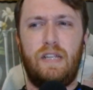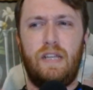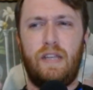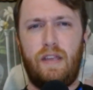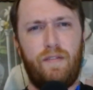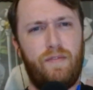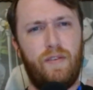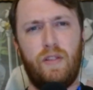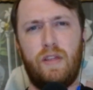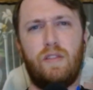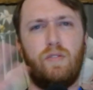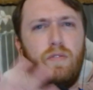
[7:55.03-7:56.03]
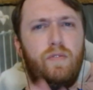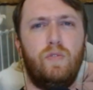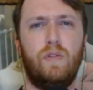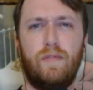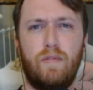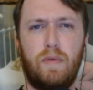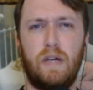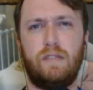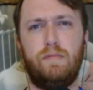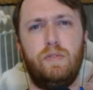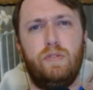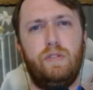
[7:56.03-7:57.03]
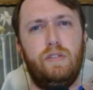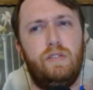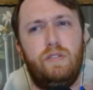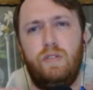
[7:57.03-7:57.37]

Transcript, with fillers: it, it felt like there were a few different possibilities.